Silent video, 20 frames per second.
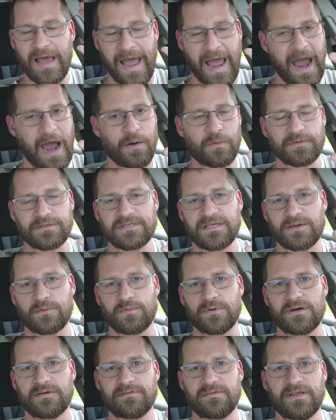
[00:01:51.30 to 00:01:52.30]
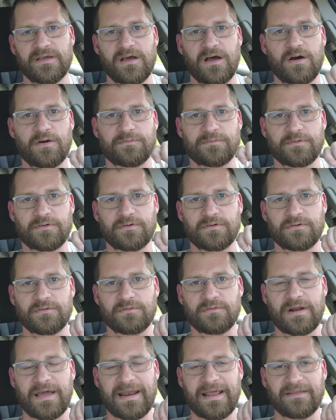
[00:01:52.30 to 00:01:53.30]
I would take whatever they offer
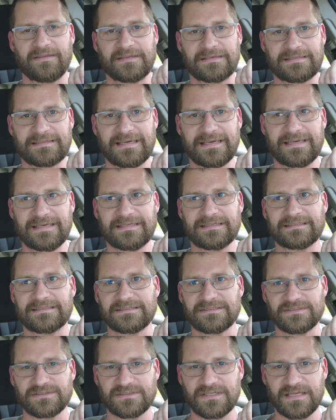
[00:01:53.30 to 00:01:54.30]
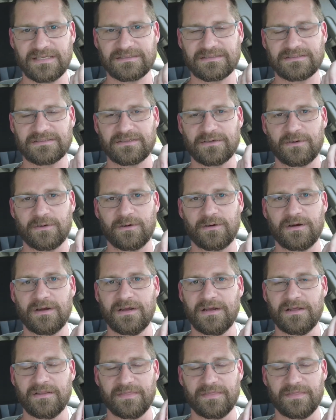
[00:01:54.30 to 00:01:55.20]
right out of the gate because chances are